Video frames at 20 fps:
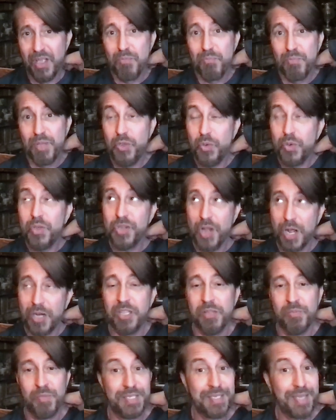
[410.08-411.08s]
But you can talk
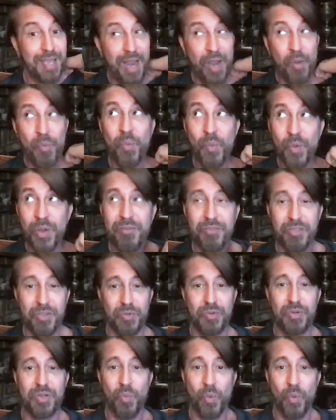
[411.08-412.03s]
to them and say, I want one of you.